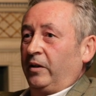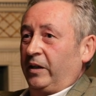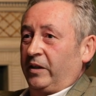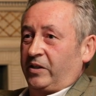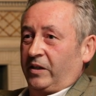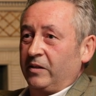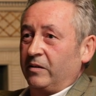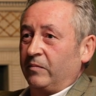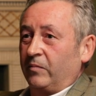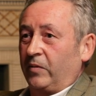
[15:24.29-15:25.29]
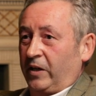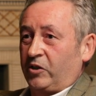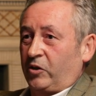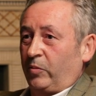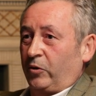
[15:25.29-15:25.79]
and it's in the
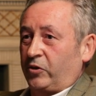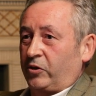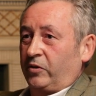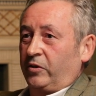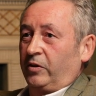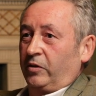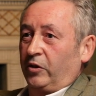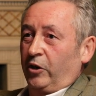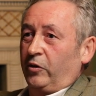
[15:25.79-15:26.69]
history books now,